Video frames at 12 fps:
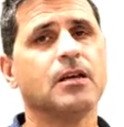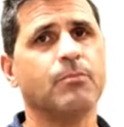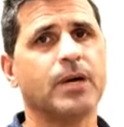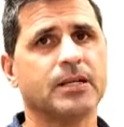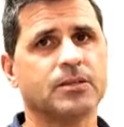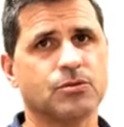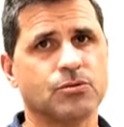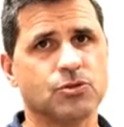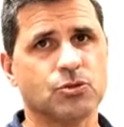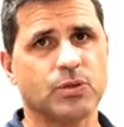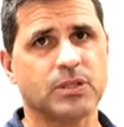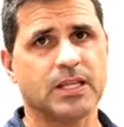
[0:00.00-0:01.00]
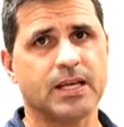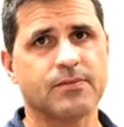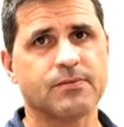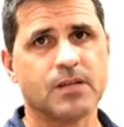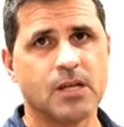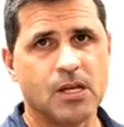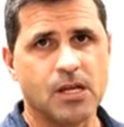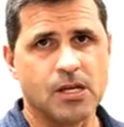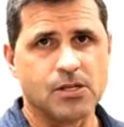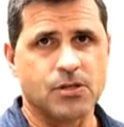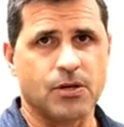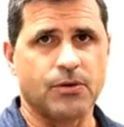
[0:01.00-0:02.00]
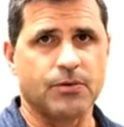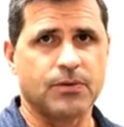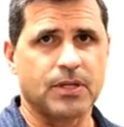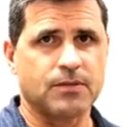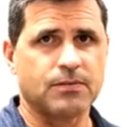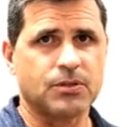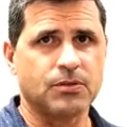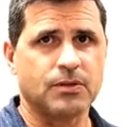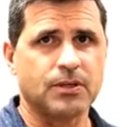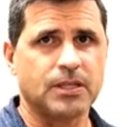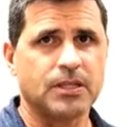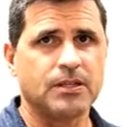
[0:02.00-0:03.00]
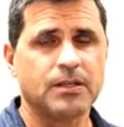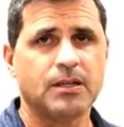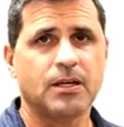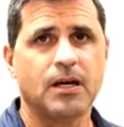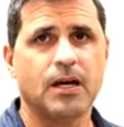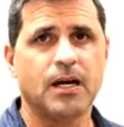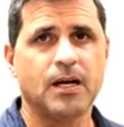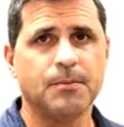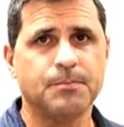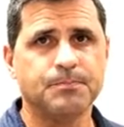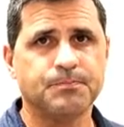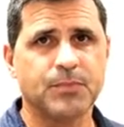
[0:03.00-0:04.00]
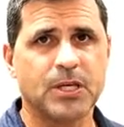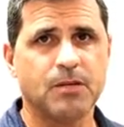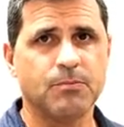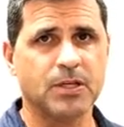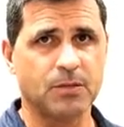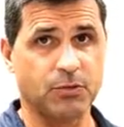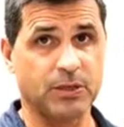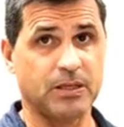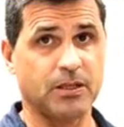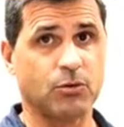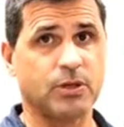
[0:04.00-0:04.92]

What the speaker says: and back to enjoying life. So thanks for tuning in. Hit me up with any